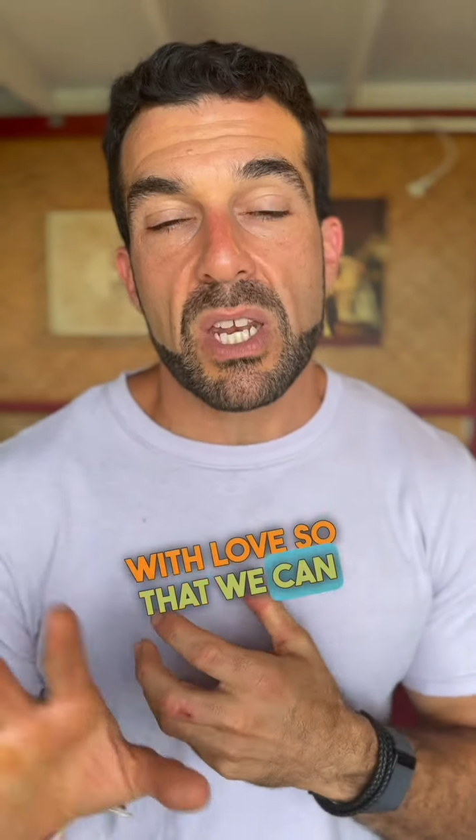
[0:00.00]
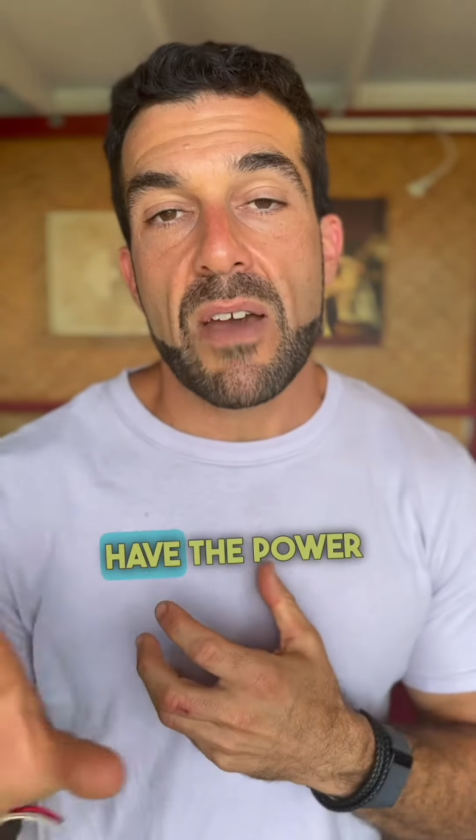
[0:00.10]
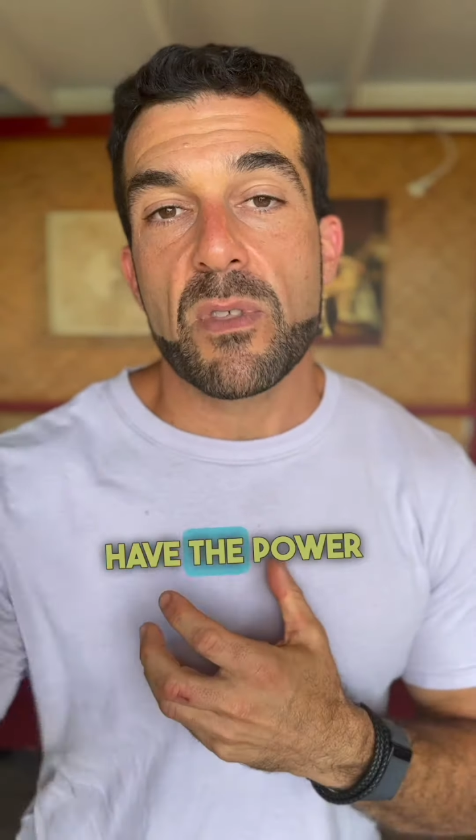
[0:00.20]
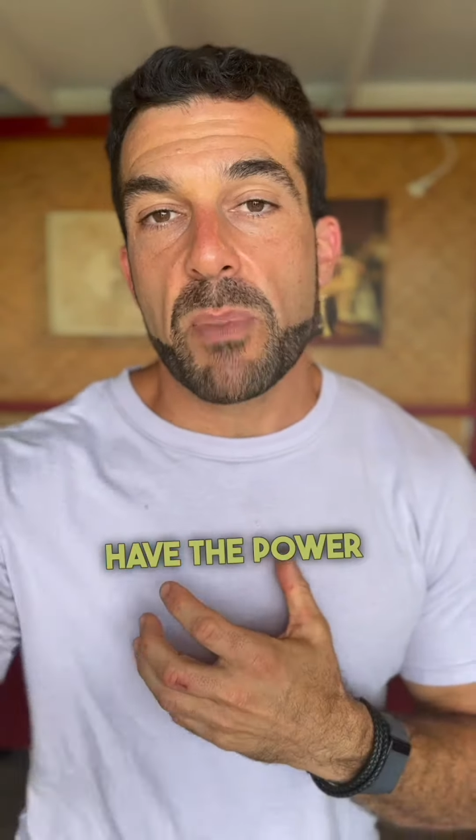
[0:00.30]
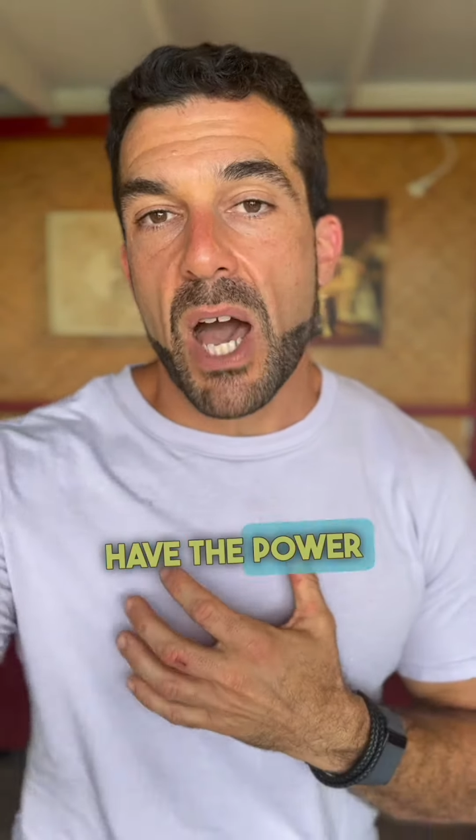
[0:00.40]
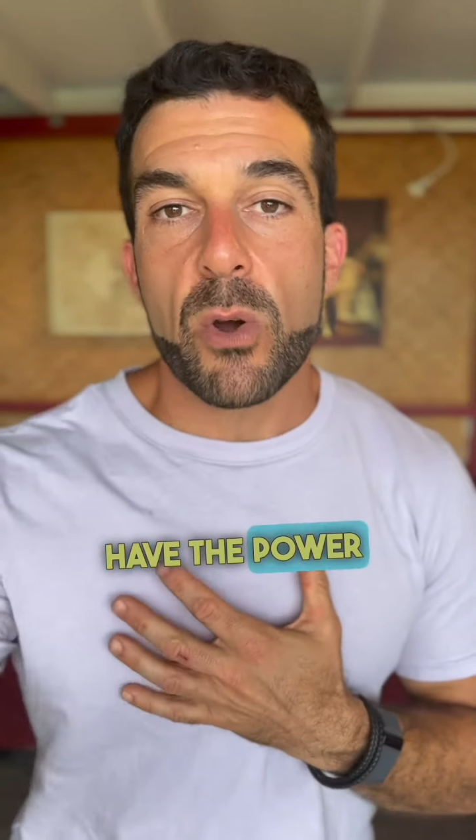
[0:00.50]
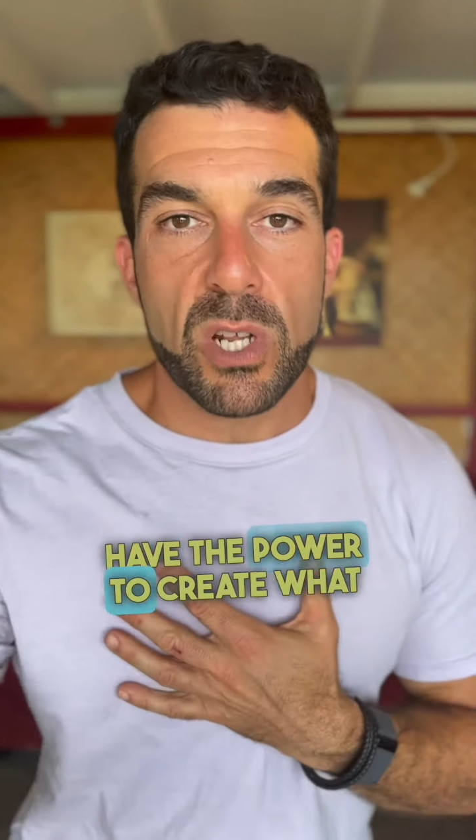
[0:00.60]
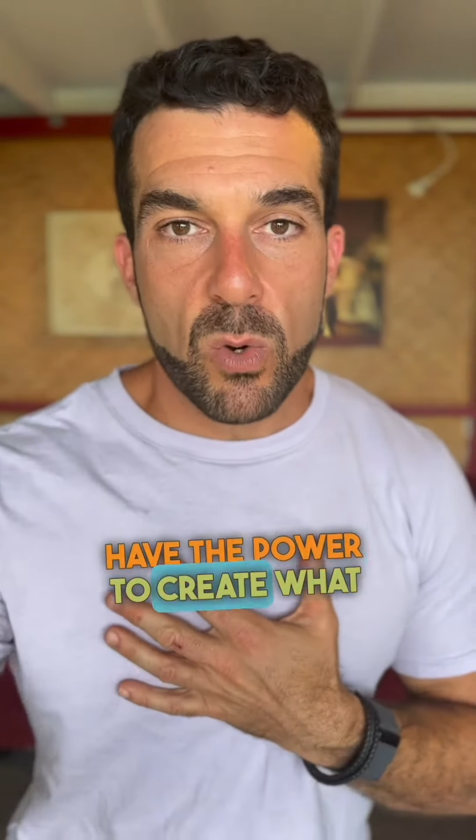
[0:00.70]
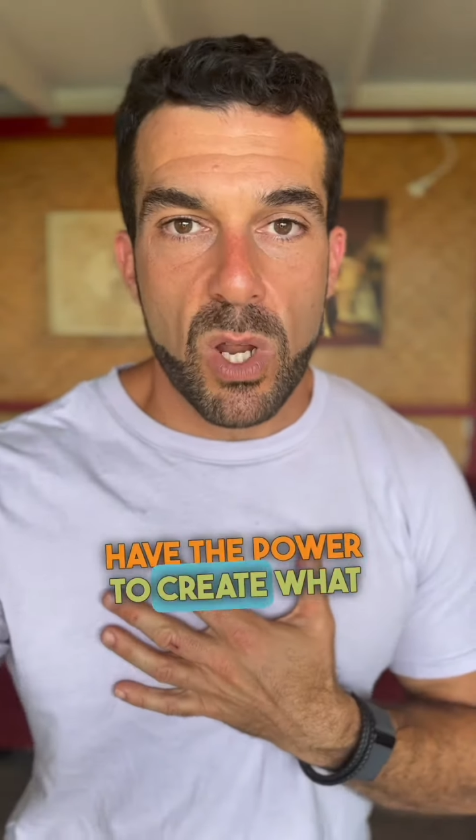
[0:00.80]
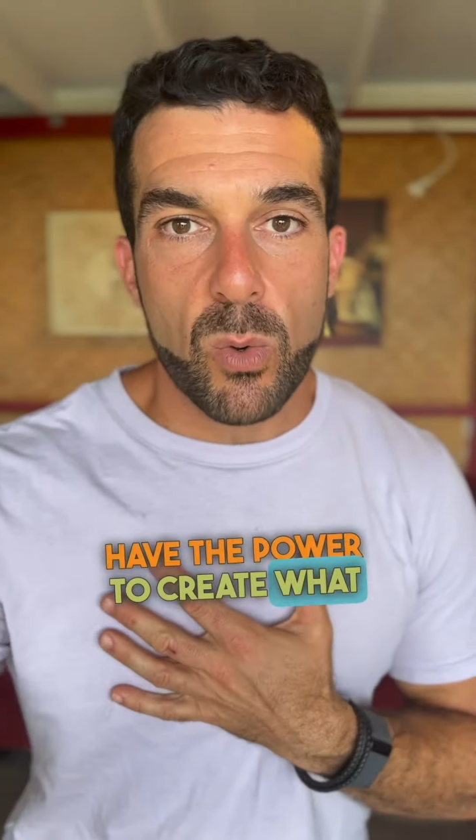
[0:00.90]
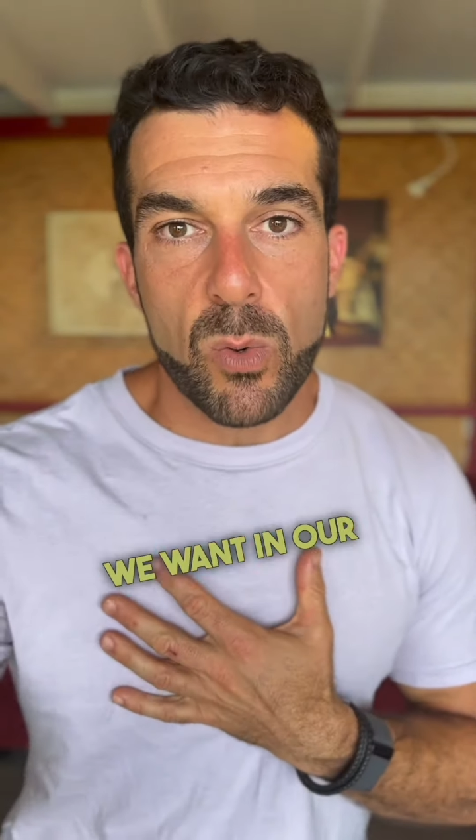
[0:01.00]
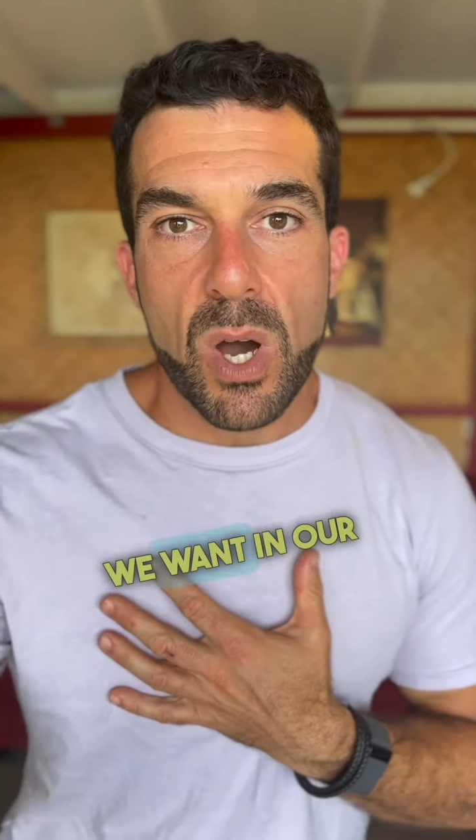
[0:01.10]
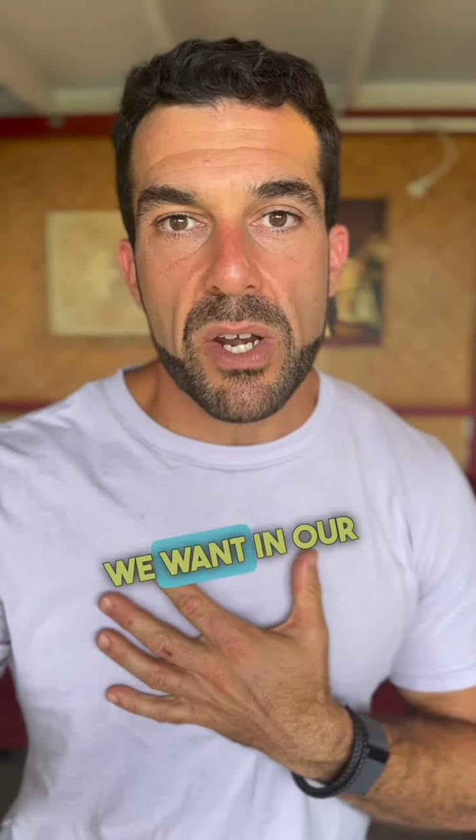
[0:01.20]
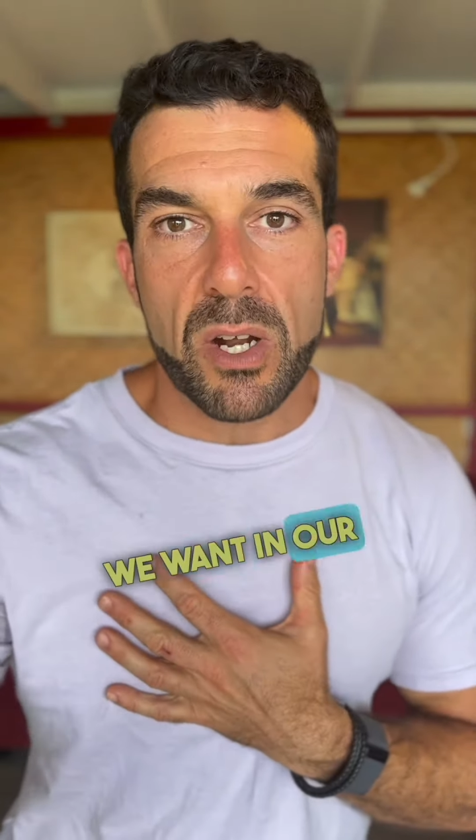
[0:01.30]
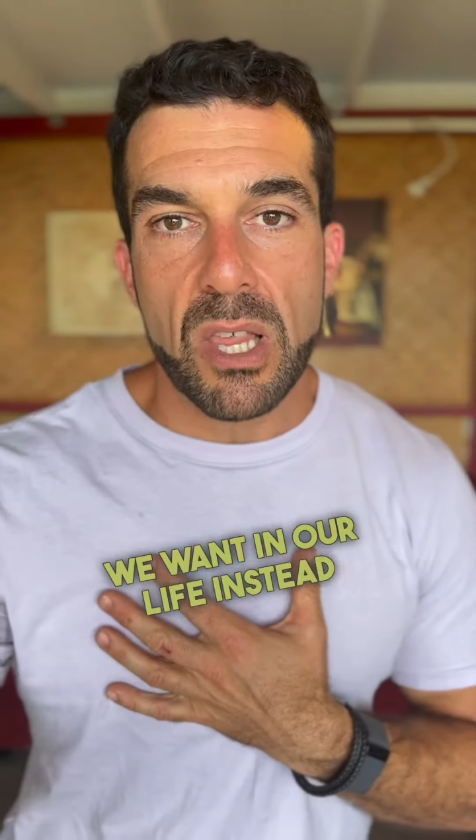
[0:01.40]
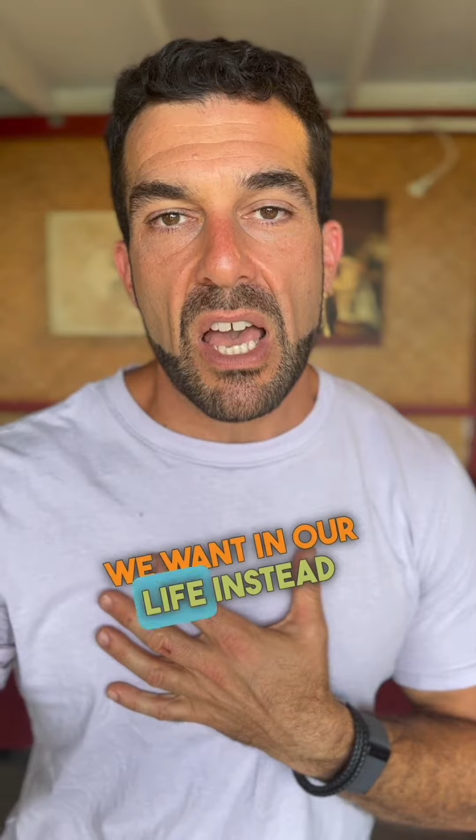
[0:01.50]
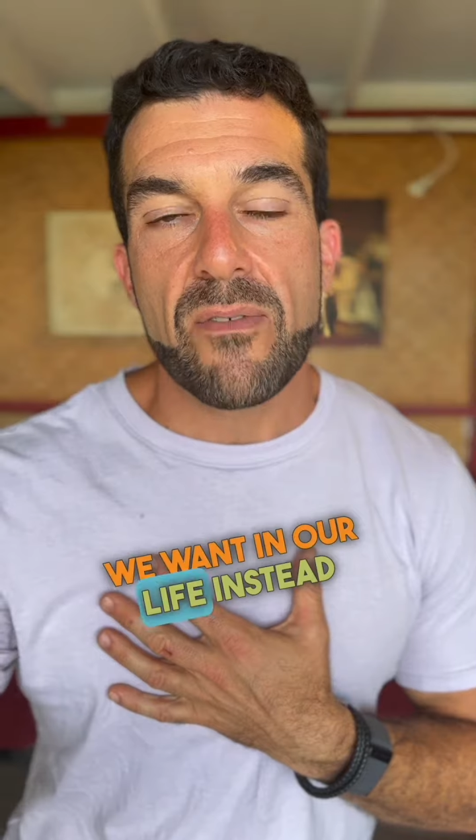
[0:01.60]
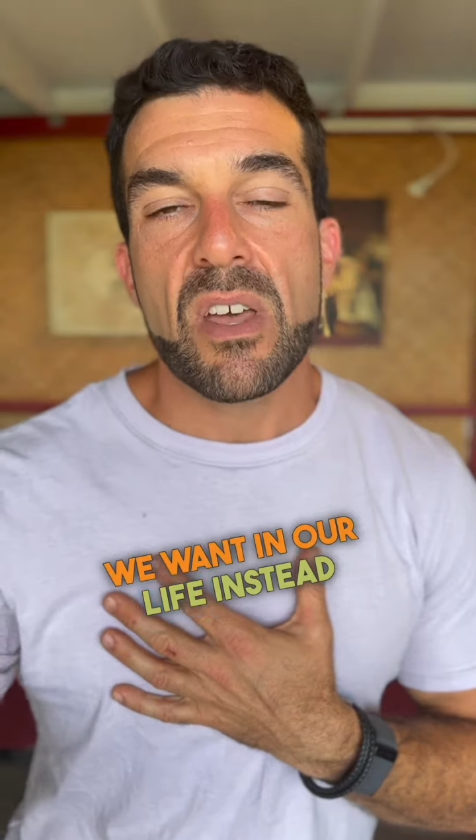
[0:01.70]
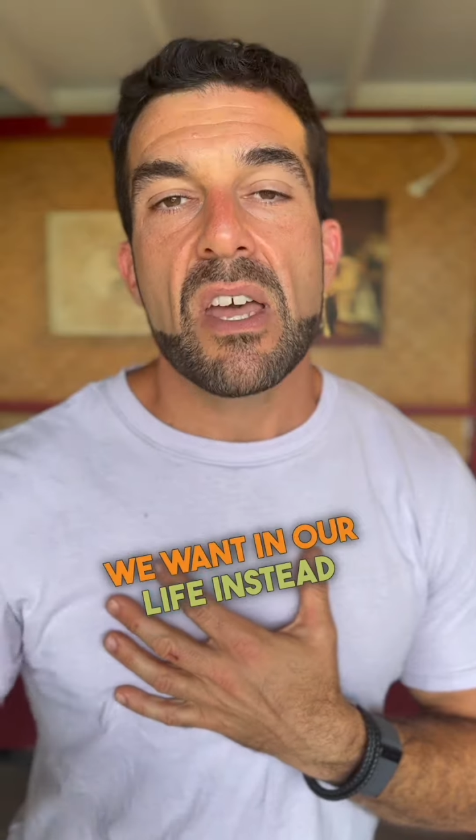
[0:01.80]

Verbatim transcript: have the power to create what we want in our life